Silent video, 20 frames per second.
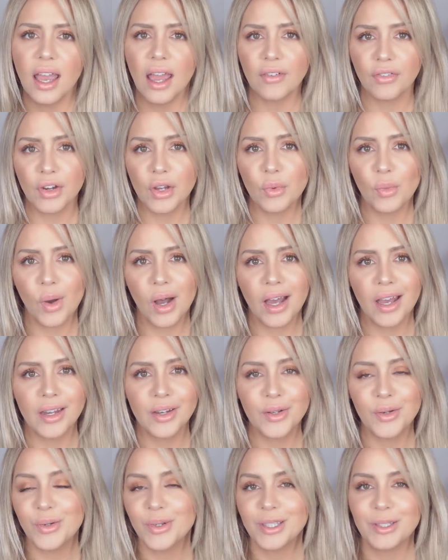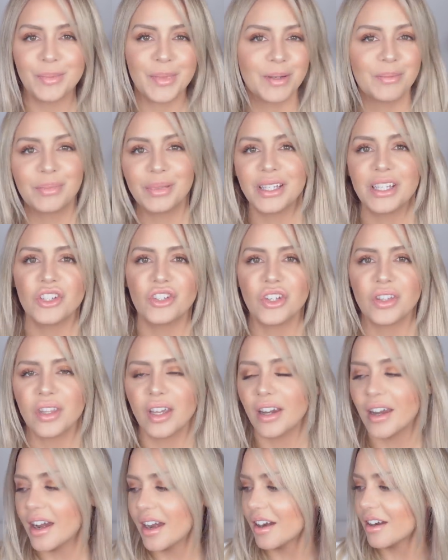everyone who has been bleaching
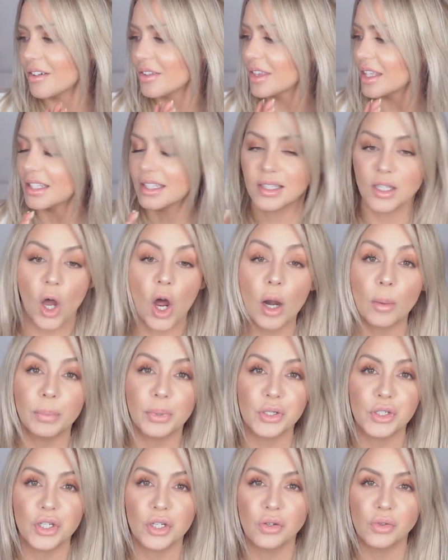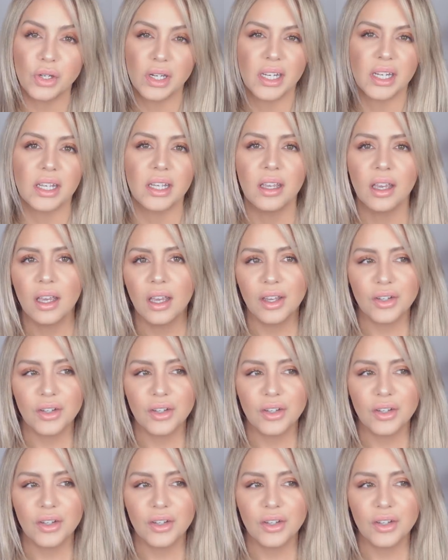their hair this opportunity